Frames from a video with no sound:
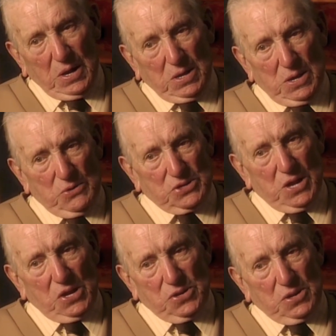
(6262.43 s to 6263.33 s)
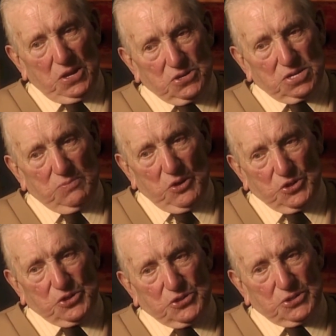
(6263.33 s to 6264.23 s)
There was not so
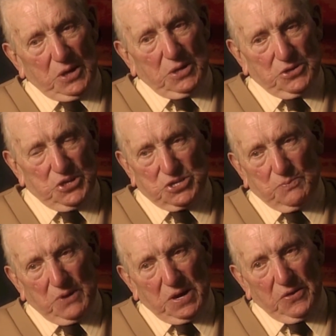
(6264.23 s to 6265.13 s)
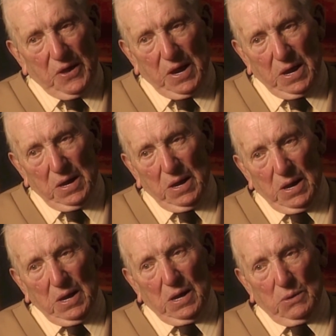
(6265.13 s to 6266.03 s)
much discipline there,
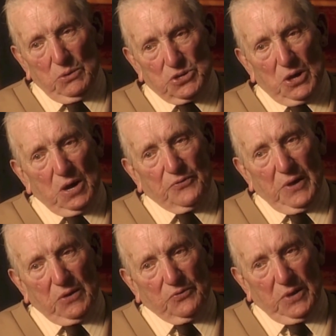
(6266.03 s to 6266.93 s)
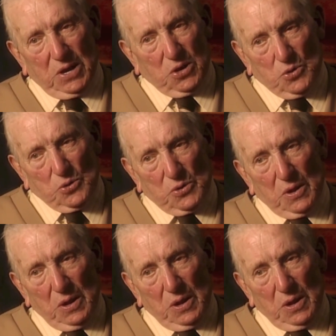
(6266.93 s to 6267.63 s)
which I found very good.